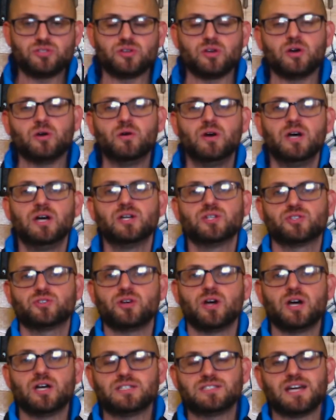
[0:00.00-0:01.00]
So,
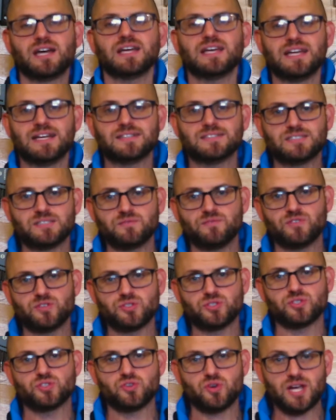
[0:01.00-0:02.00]
dicalcium
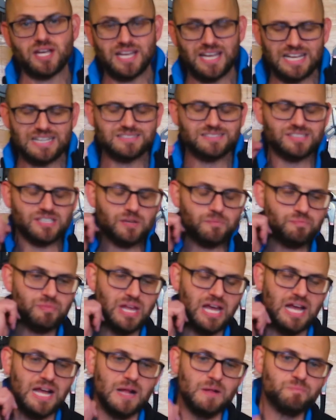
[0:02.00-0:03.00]
versus
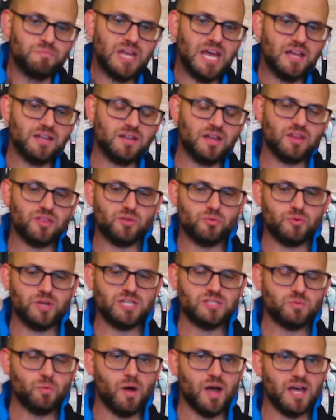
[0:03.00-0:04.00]
tricalcium. And the
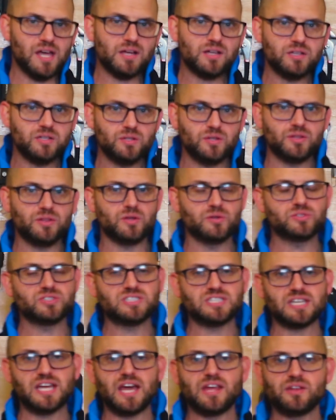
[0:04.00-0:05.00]
reason why I included those
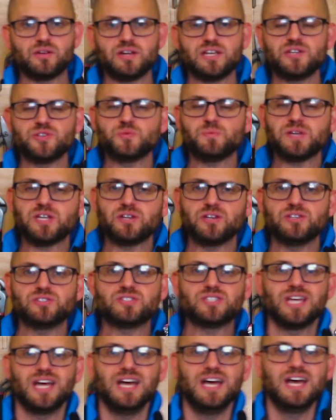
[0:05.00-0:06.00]
together is
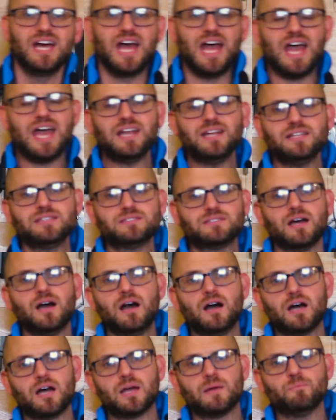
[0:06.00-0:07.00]
because
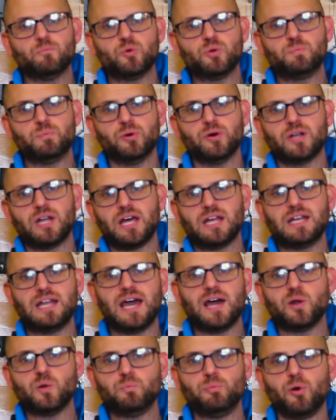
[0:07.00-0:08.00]
anytime we put a
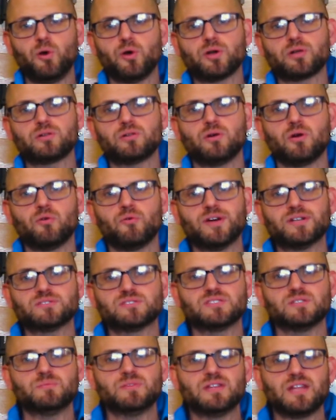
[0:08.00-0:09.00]
nanoparticle around
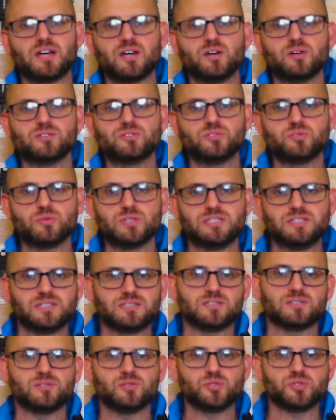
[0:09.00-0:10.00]
something that goes through a
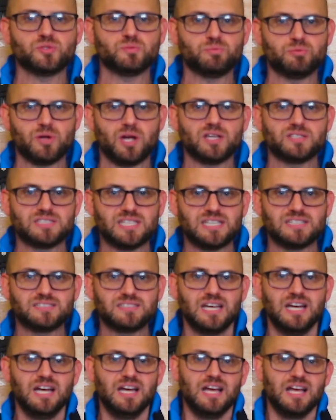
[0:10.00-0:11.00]
dissolution
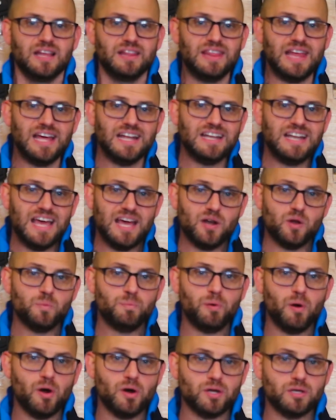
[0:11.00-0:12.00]
process, that
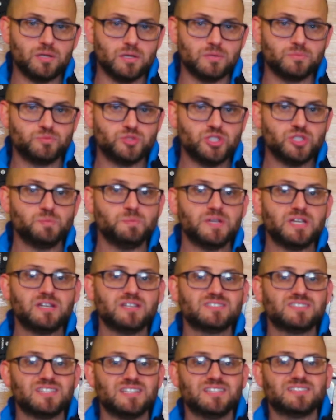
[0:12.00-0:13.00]
nanoparticle, just
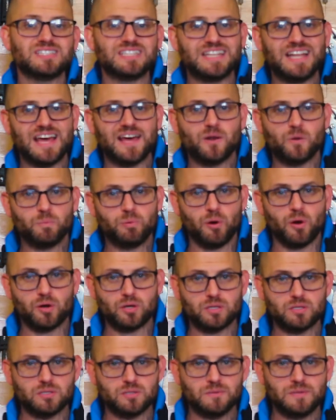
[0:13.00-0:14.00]
because it is a
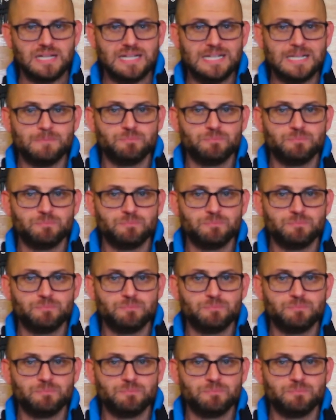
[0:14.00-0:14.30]
nanoparticle,